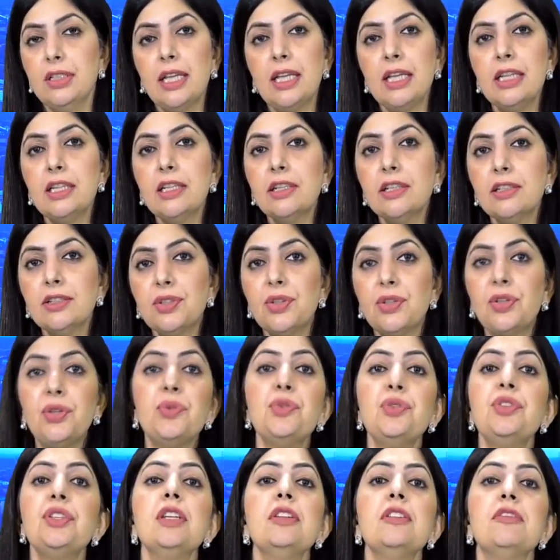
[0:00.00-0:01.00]
Then the
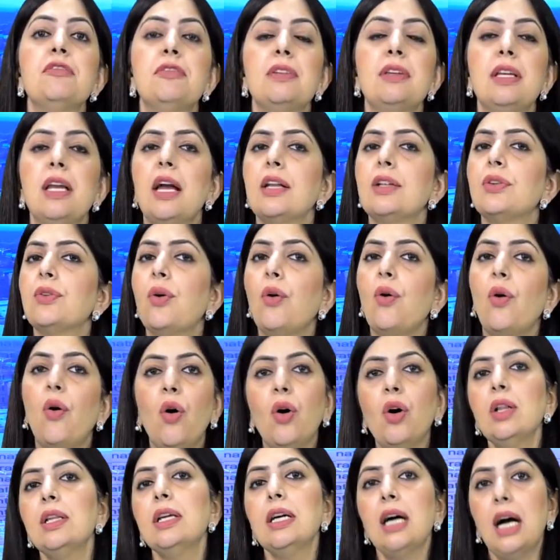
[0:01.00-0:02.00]
tuition fee at
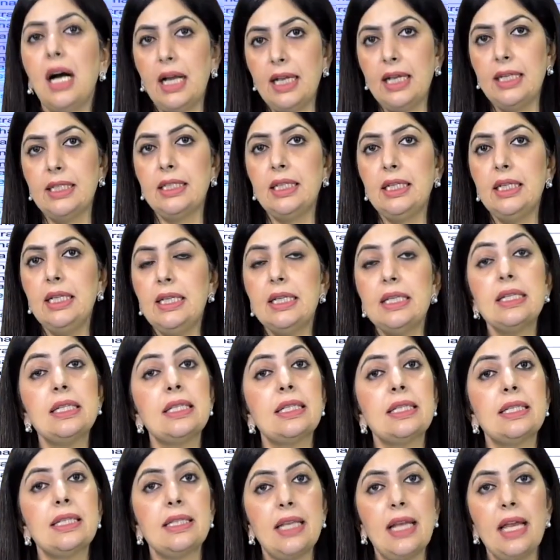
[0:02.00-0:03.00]
all the IIT is
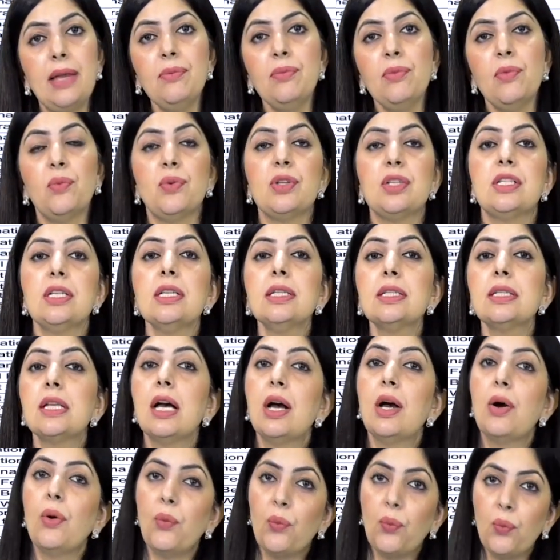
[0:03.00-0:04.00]
same, which is
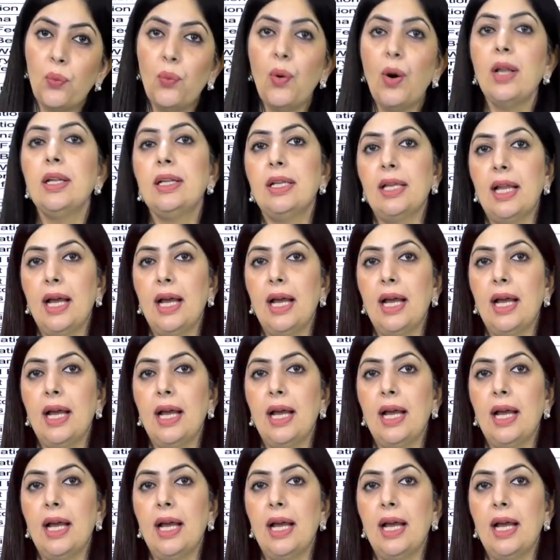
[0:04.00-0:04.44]
1